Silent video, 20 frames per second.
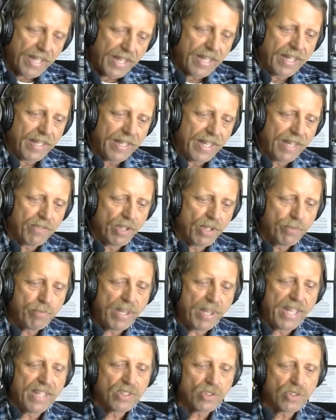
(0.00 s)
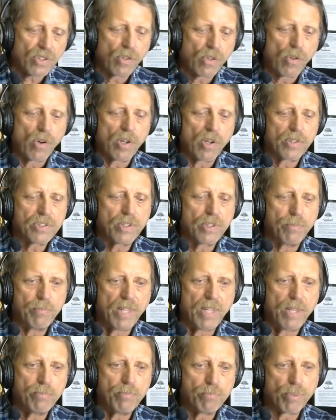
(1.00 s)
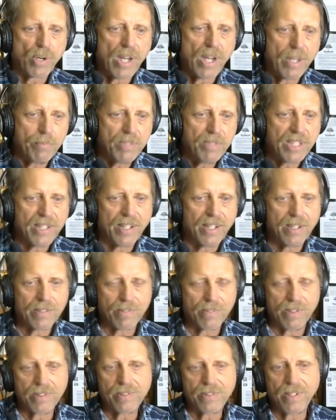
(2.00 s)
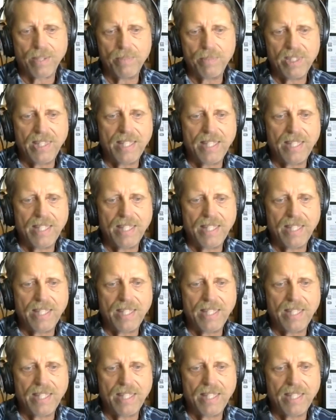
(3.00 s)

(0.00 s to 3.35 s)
having passed laws and bribed Congress. I mean, the